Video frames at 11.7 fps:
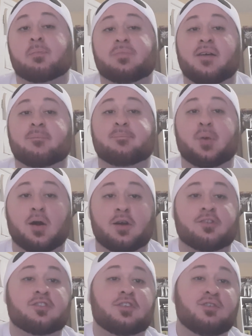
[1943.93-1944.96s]
The
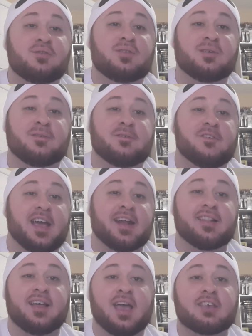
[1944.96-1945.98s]
part 2, the
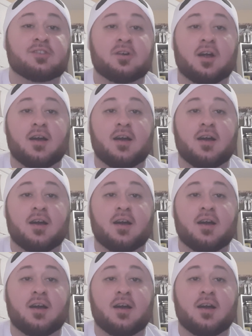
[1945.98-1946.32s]
finalizer